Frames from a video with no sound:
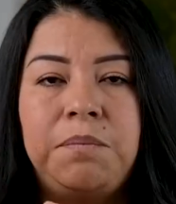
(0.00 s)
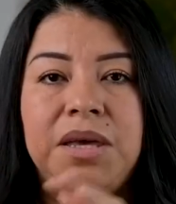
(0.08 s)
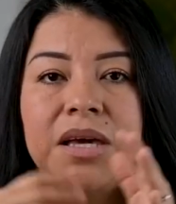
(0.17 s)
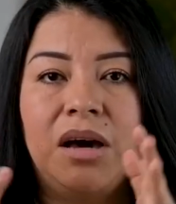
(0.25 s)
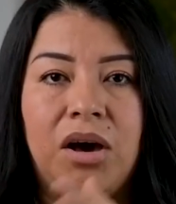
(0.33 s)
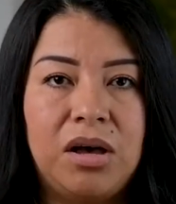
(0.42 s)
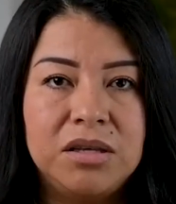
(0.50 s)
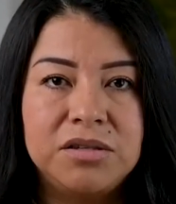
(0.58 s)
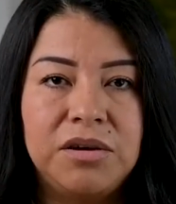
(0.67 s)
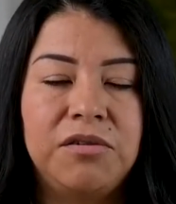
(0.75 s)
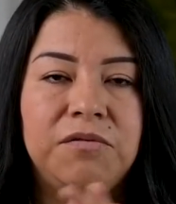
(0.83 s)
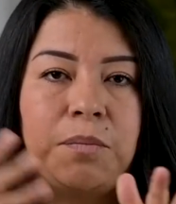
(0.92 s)
because
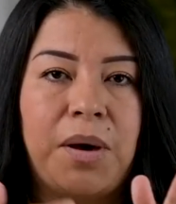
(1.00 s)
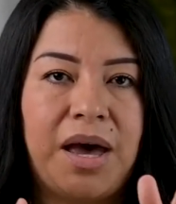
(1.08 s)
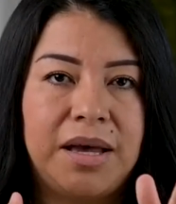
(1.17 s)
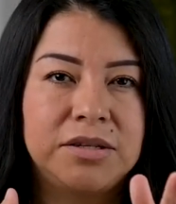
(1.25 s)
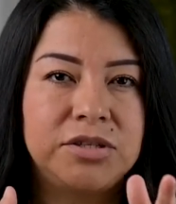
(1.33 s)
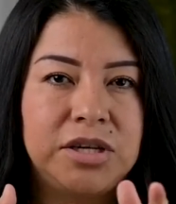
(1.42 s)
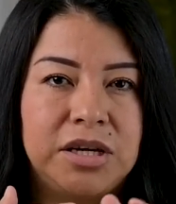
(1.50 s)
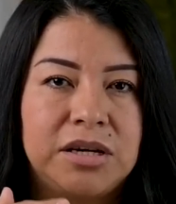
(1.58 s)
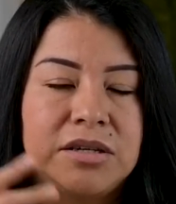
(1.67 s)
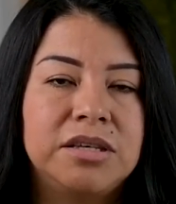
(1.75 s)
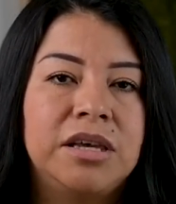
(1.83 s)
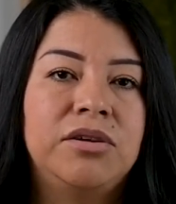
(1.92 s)
of past
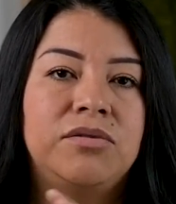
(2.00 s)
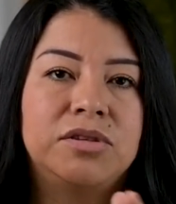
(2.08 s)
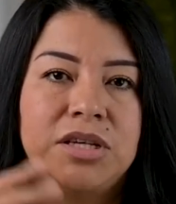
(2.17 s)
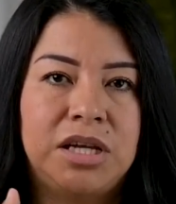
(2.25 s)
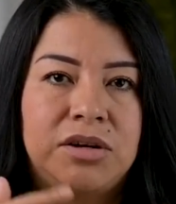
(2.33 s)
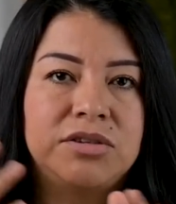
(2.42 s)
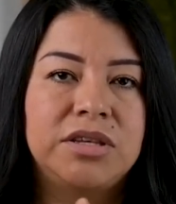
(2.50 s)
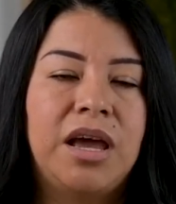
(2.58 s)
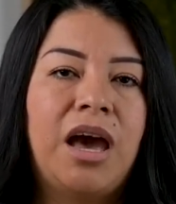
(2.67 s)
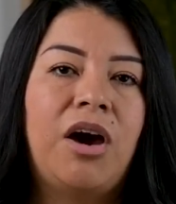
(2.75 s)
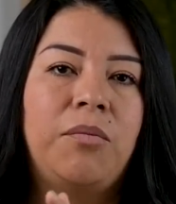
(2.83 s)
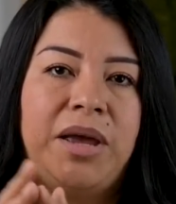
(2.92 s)
years in containers
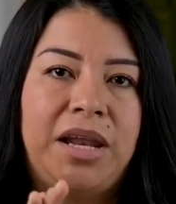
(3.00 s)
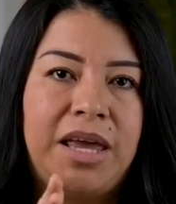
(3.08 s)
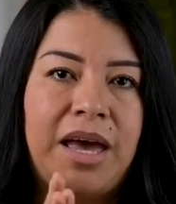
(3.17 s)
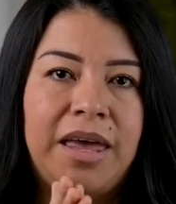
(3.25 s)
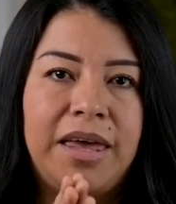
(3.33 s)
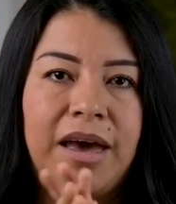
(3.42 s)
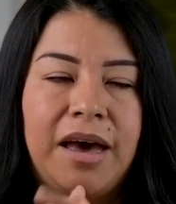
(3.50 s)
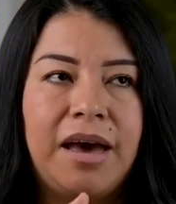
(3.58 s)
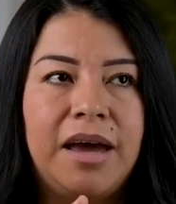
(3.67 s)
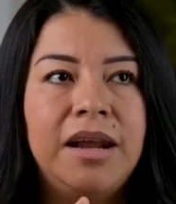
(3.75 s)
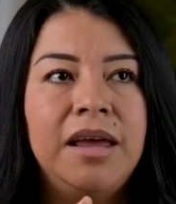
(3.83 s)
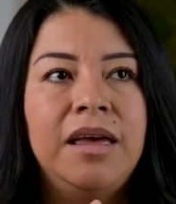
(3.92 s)
and how many I
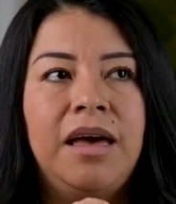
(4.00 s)
had.